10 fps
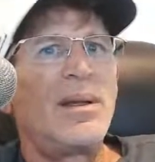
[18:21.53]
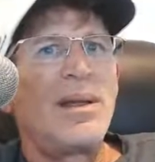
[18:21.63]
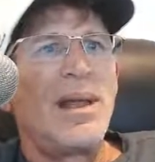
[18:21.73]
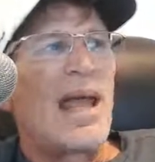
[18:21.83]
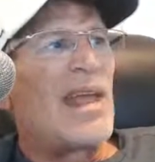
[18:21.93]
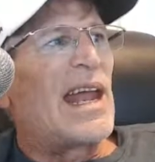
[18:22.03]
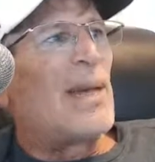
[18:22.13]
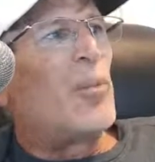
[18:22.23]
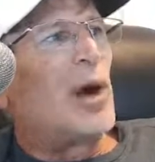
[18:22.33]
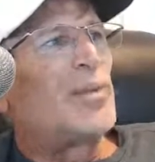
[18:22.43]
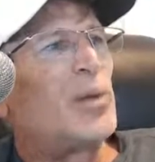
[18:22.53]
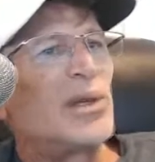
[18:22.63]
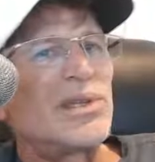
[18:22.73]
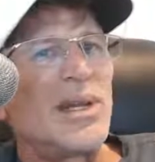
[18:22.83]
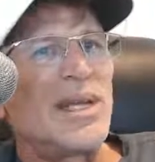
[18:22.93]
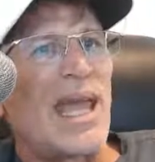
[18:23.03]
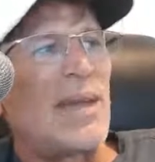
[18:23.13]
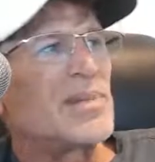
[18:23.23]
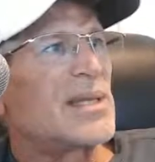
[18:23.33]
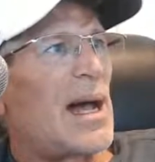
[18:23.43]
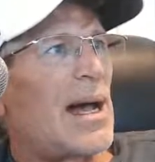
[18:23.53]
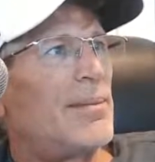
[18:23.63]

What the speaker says: And then I bought puts on GameStop